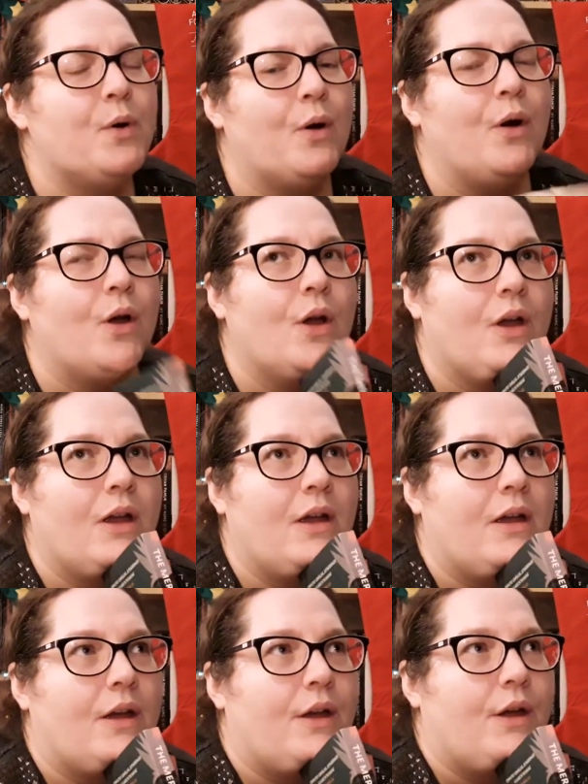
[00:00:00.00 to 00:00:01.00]
but
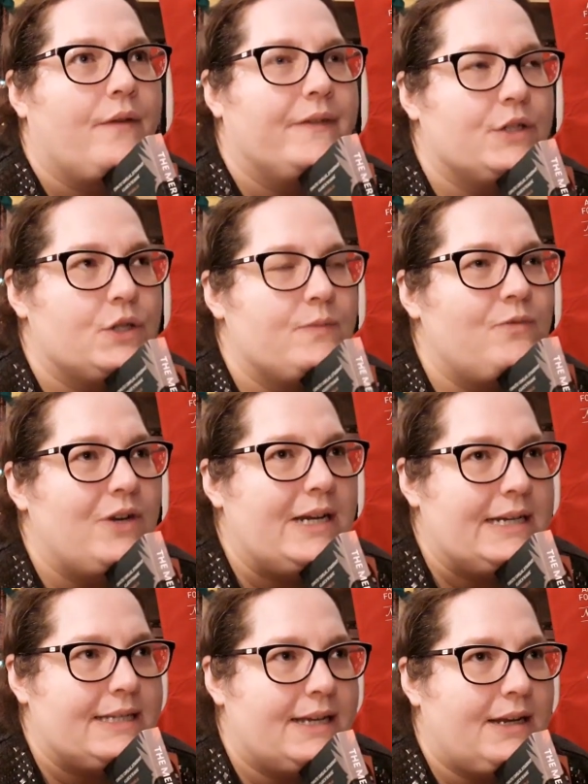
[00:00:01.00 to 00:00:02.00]
for some
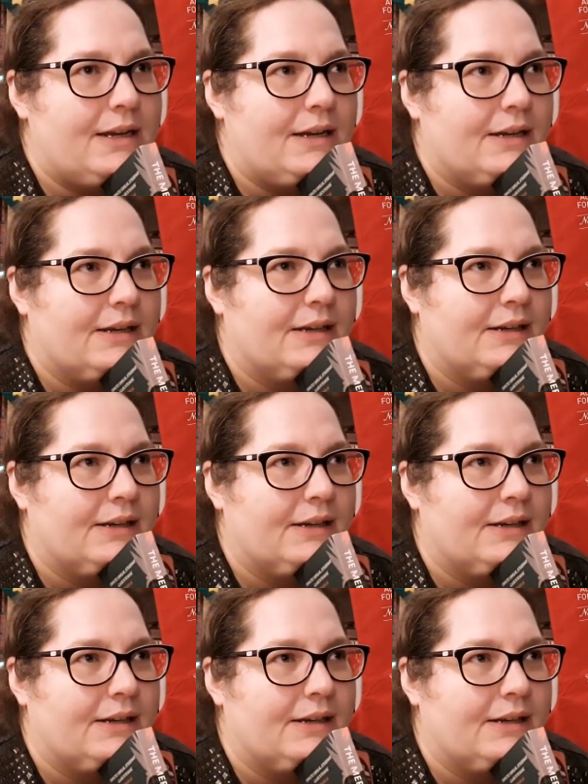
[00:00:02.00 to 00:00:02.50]
reason